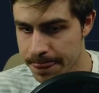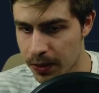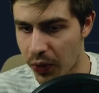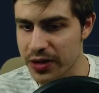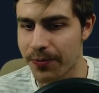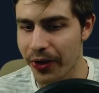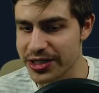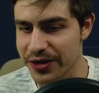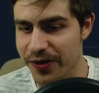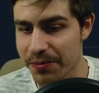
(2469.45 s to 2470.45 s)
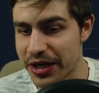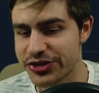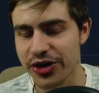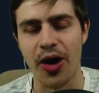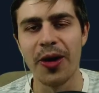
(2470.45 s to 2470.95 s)
1 pointer from
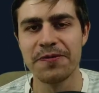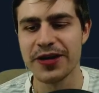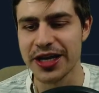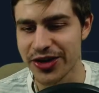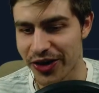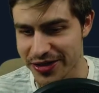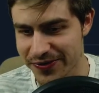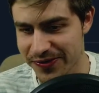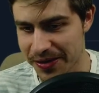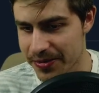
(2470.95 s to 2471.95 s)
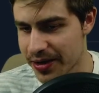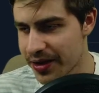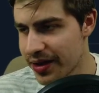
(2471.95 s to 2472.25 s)
Mitro, hopefully not. Flip.